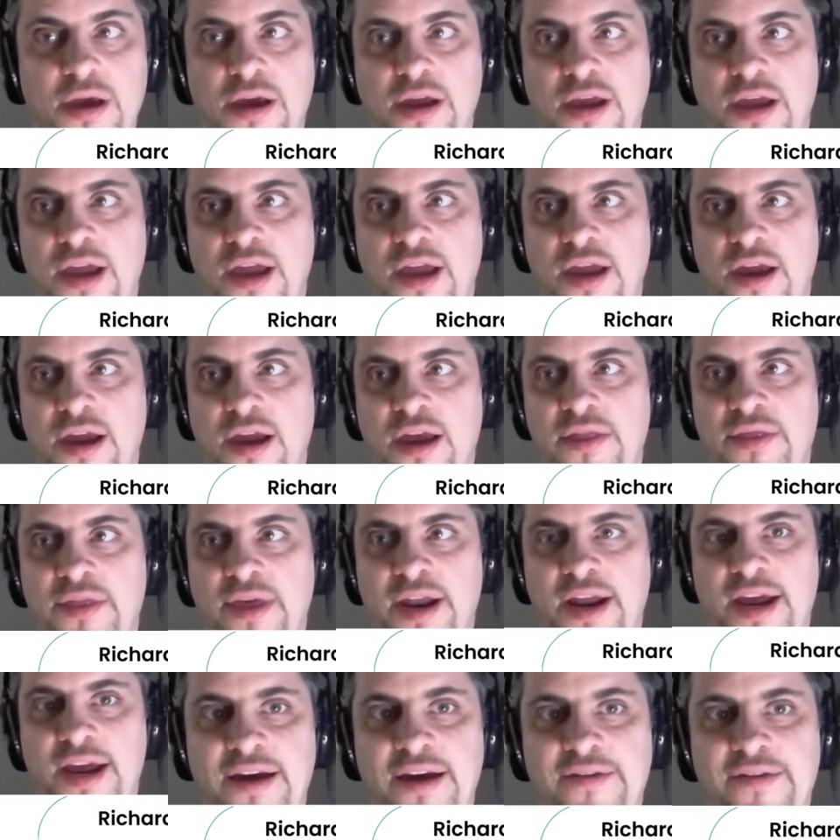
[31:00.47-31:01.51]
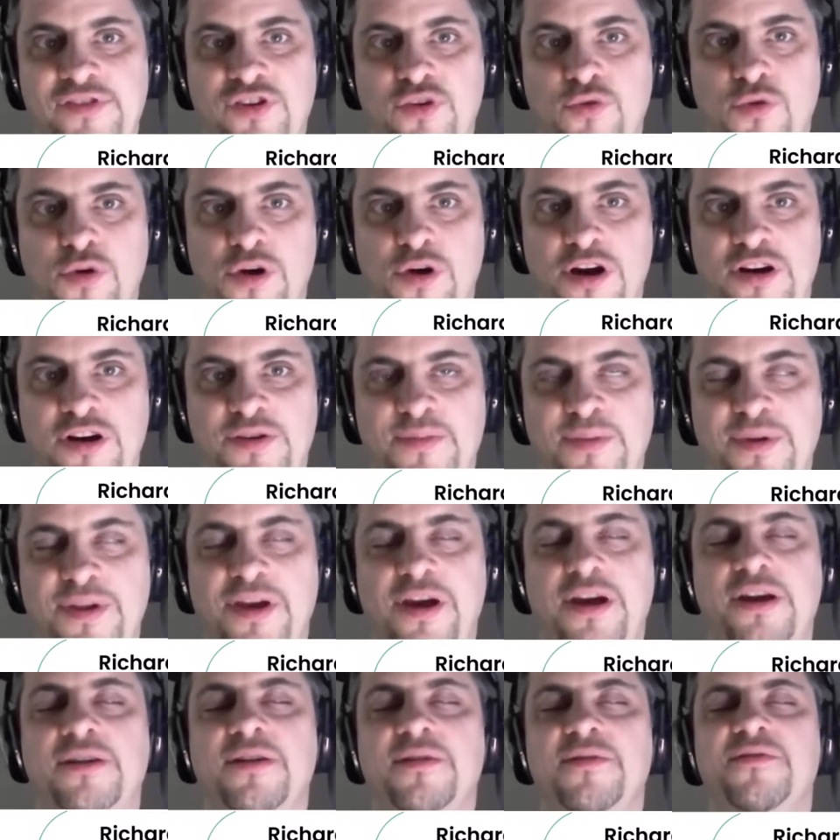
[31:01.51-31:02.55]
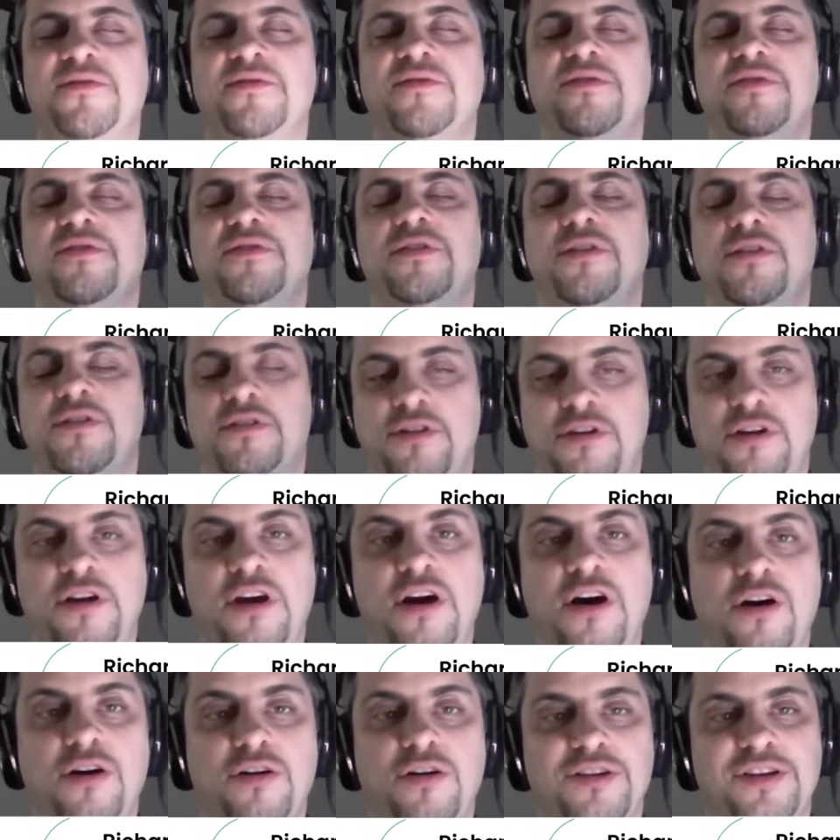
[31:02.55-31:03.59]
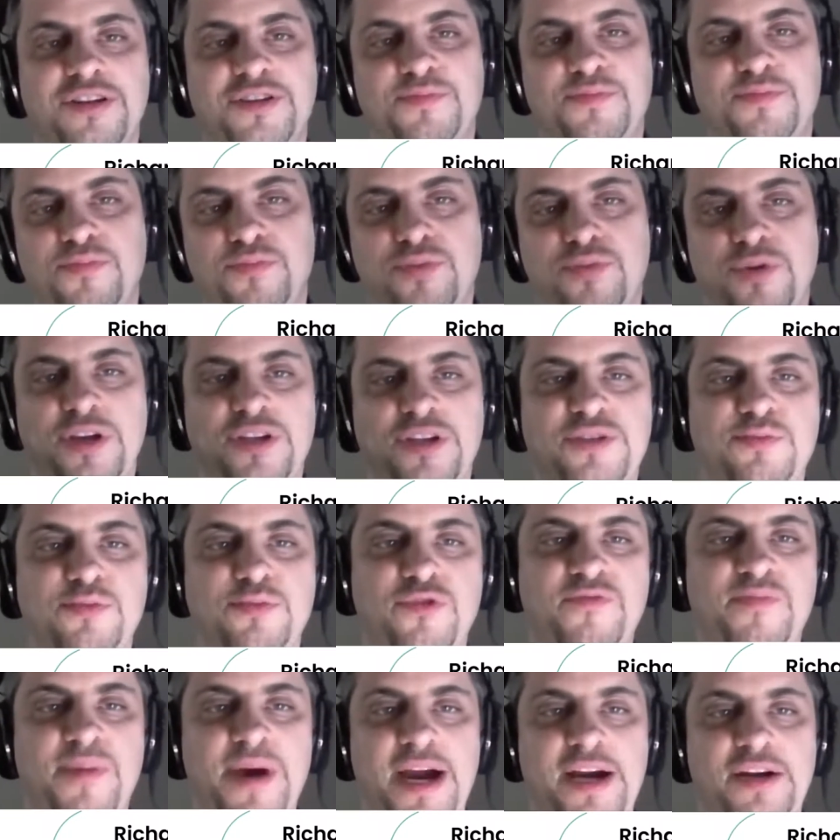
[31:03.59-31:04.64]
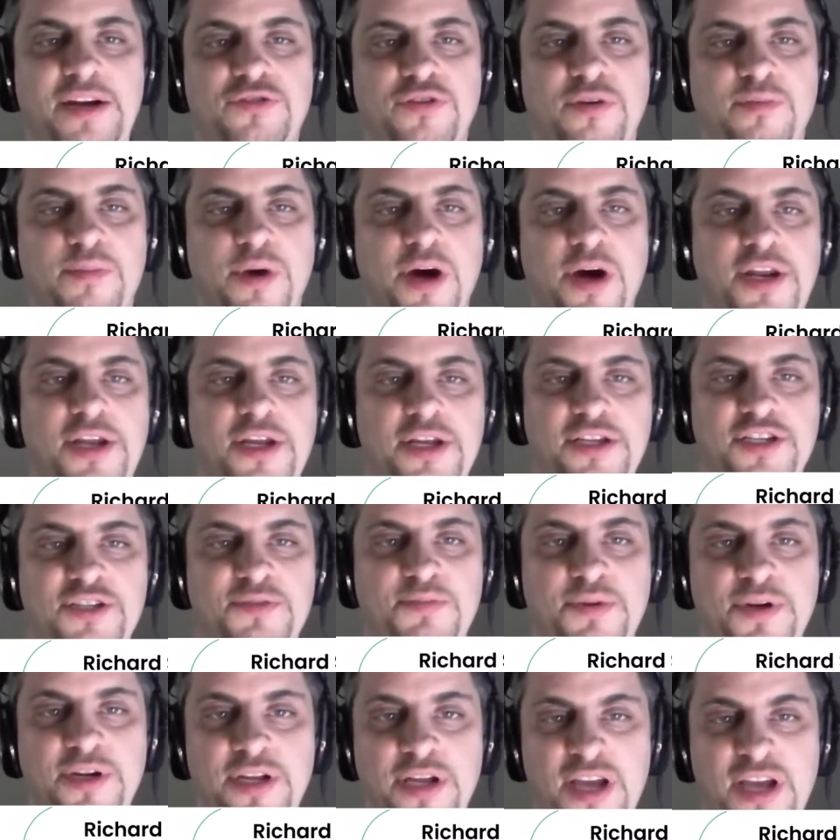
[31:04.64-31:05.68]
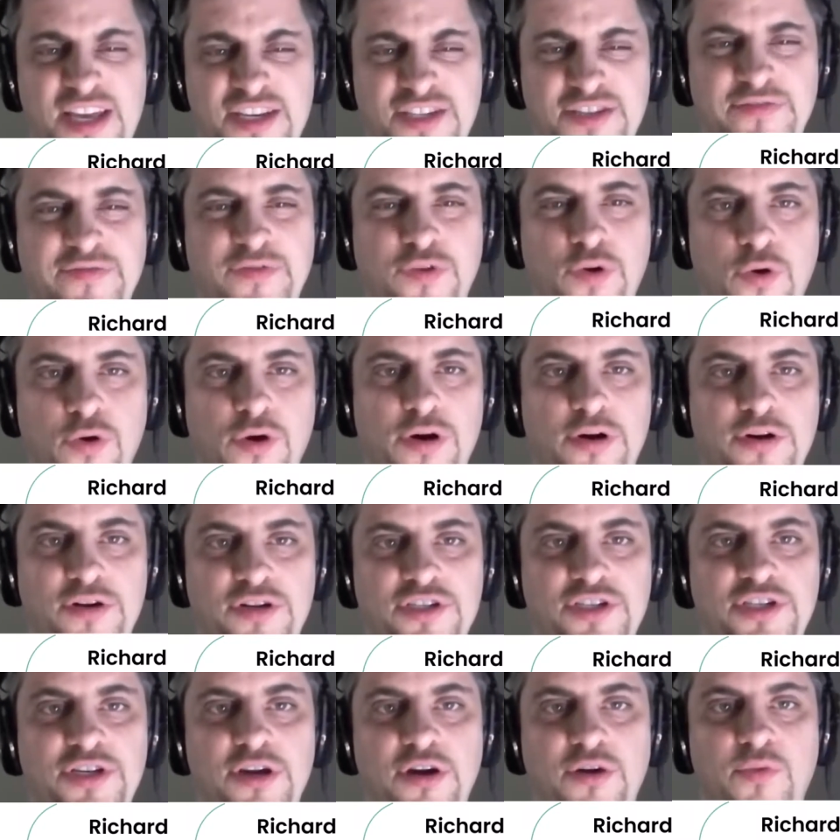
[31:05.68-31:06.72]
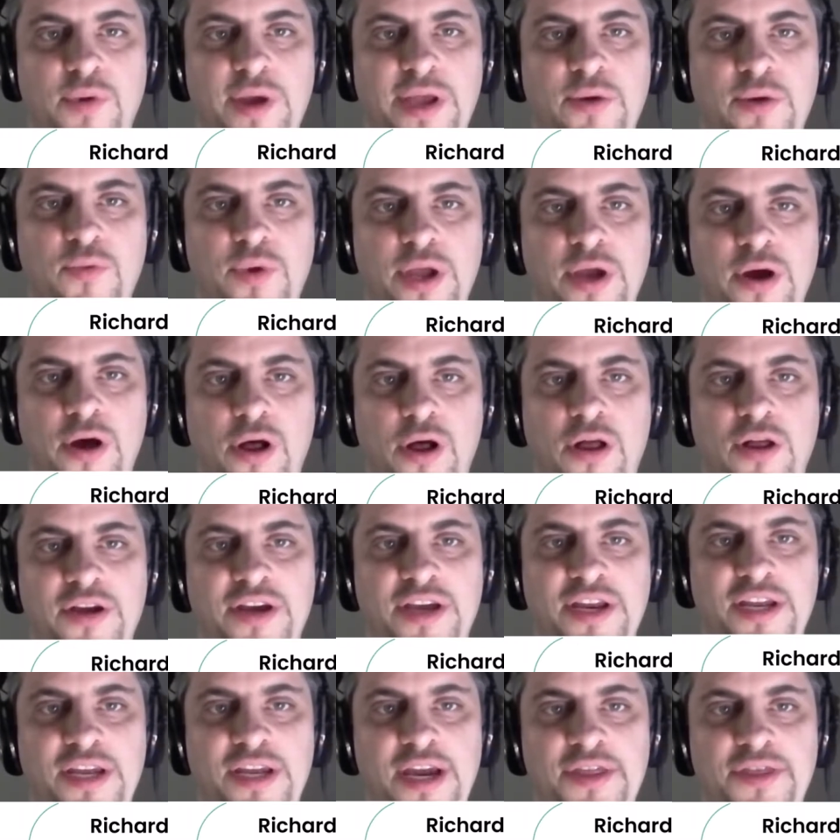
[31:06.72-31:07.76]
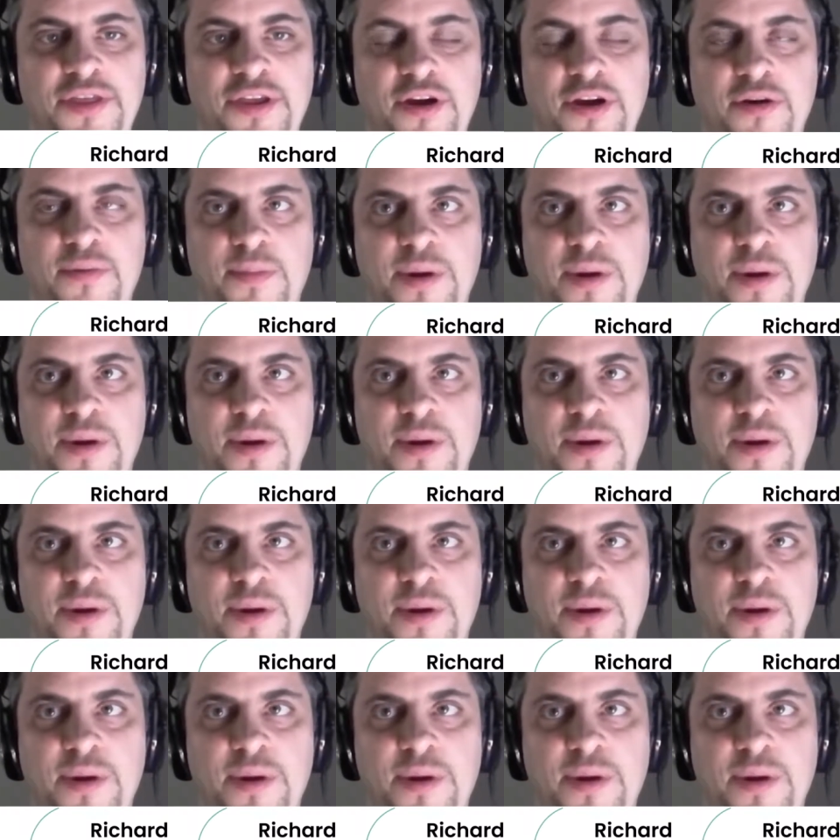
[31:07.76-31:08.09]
And then I to work to be like, no, let's move back to abundance. But yes, of course, we all can get there.